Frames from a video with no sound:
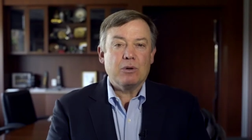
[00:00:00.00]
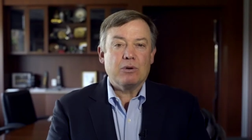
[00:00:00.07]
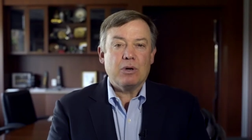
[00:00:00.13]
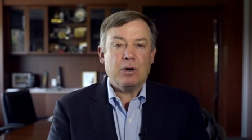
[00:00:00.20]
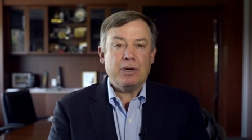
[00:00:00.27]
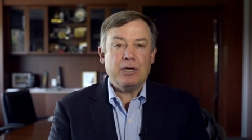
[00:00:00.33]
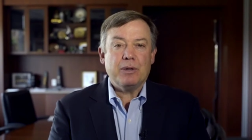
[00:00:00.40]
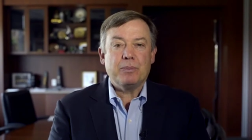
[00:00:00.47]

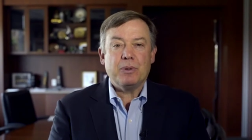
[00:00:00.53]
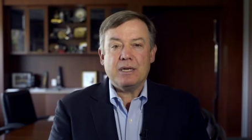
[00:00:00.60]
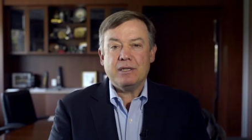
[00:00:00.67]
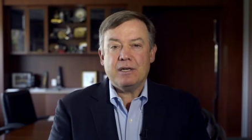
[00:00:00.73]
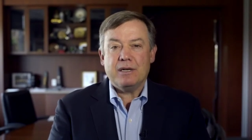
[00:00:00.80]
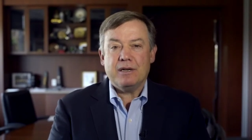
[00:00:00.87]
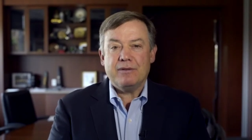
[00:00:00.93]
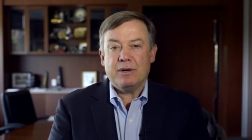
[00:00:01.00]
Crow here,
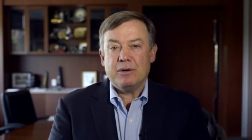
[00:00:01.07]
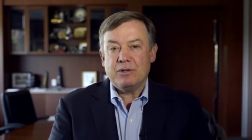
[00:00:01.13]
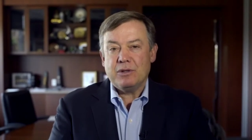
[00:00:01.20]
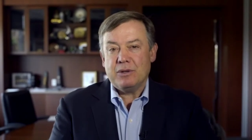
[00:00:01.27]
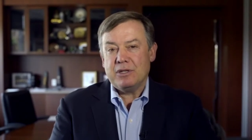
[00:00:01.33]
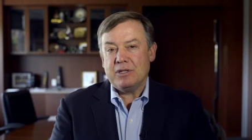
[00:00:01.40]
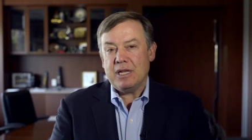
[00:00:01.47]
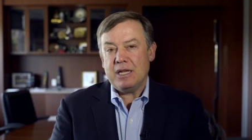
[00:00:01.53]
president of
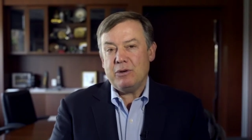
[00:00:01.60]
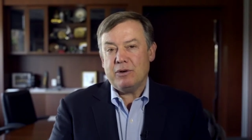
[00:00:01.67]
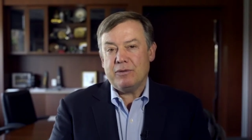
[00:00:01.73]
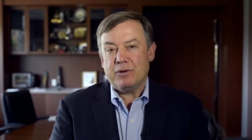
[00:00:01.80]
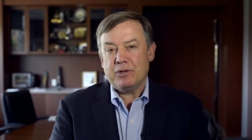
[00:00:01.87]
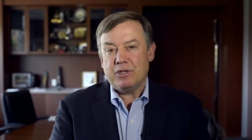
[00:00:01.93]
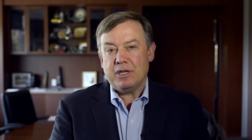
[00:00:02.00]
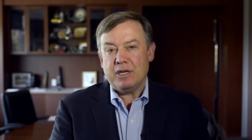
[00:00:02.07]
Arizona State
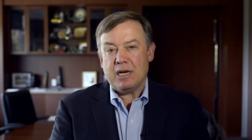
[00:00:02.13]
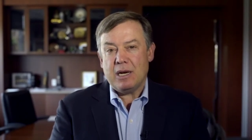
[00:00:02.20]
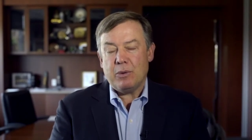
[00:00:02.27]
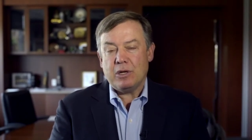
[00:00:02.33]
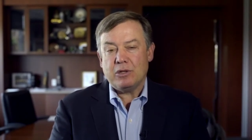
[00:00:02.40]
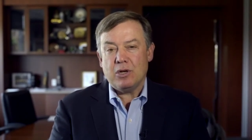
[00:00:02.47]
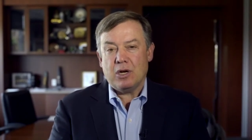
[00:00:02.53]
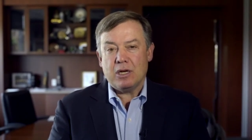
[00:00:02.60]
University, and I
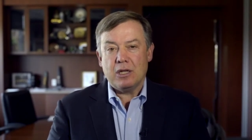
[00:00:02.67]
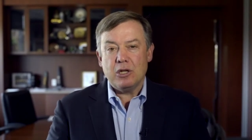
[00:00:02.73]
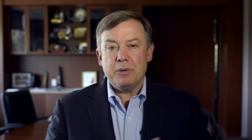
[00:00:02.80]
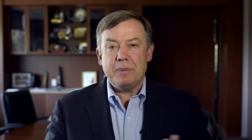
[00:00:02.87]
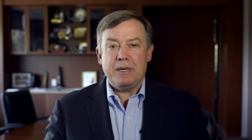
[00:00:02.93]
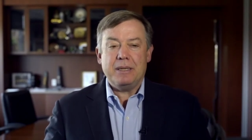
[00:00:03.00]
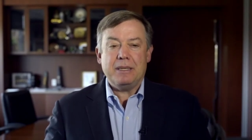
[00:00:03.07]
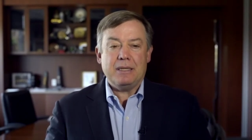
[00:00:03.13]
want to talk a little
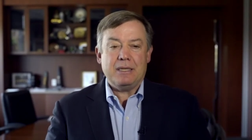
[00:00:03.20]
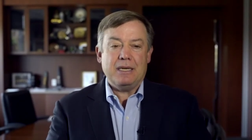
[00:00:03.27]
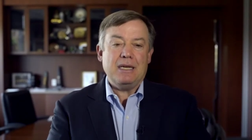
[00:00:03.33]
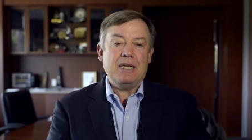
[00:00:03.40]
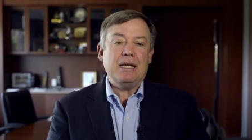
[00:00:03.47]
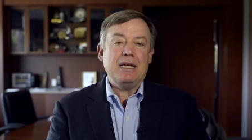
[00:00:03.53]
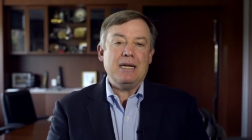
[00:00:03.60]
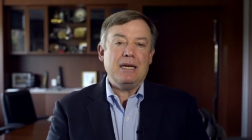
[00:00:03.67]
bit
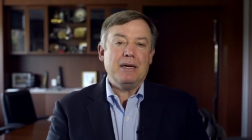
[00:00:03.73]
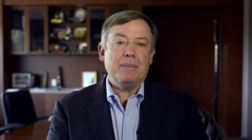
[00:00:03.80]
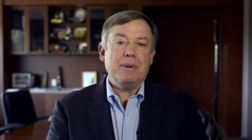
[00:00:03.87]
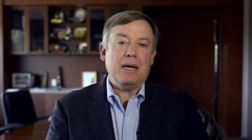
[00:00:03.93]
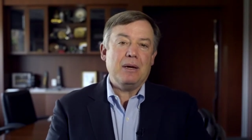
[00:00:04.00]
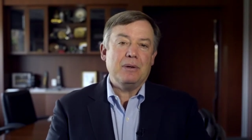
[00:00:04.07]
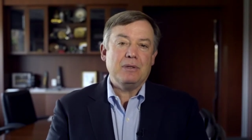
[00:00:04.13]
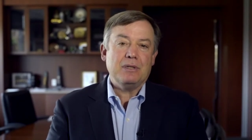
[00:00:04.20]
today
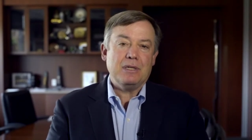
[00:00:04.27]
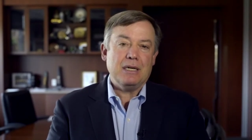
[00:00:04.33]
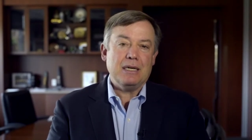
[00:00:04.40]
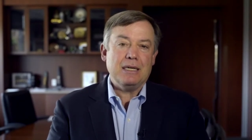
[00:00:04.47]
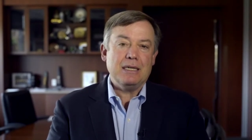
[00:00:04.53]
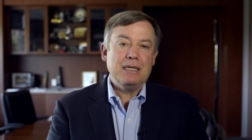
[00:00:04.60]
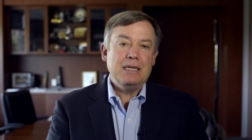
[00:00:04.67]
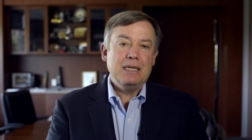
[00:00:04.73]
about
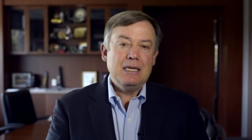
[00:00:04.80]
uh,